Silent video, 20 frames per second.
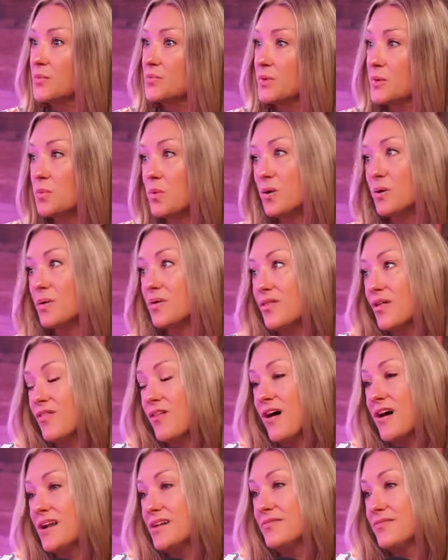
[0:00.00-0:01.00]
we work with a
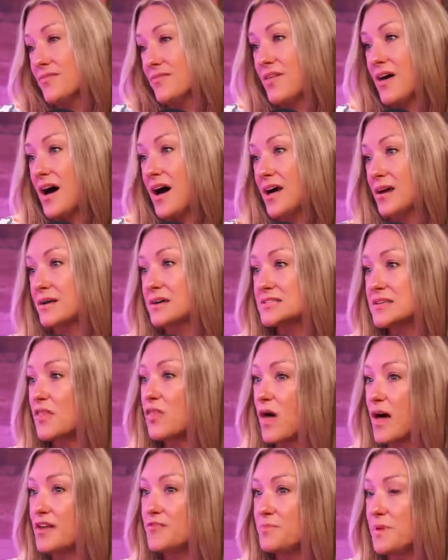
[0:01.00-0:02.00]
lot of that because a
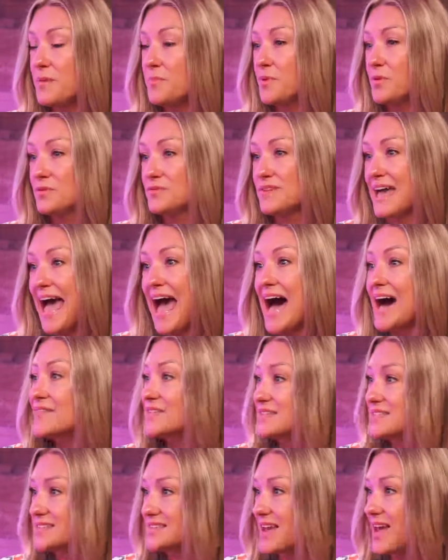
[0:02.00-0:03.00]
lot of people
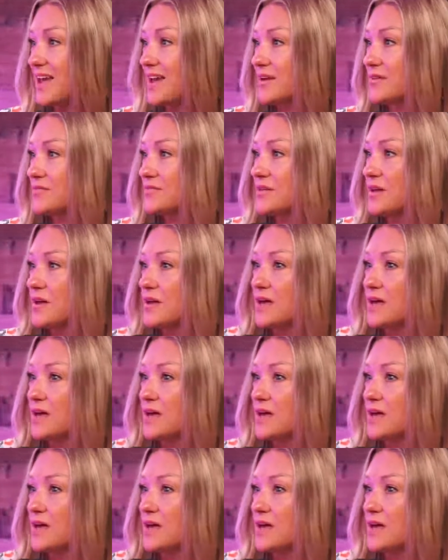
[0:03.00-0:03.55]
haven't saved,